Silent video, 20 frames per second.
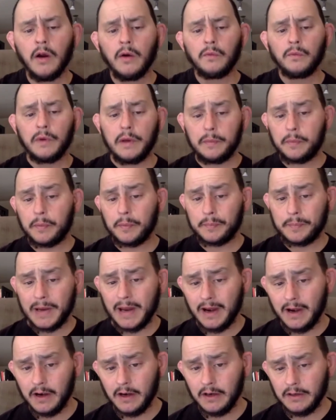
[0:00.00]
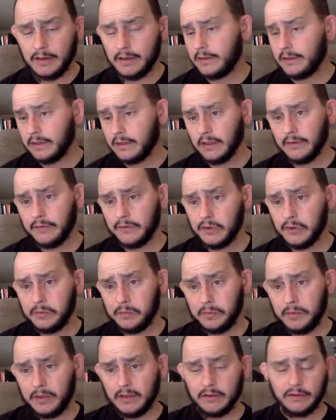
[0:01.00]
We prepared and delivered
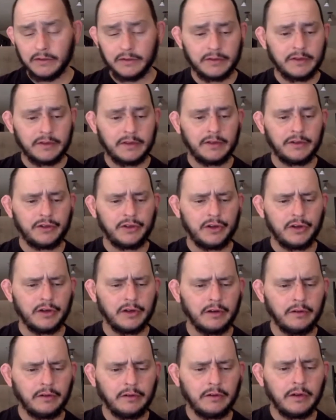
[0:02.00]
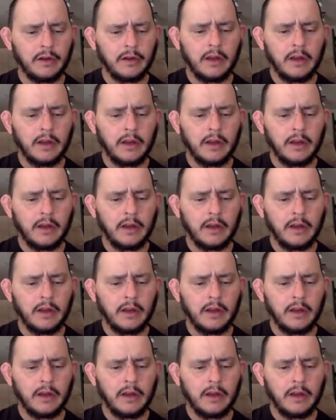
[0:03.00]
meals this year,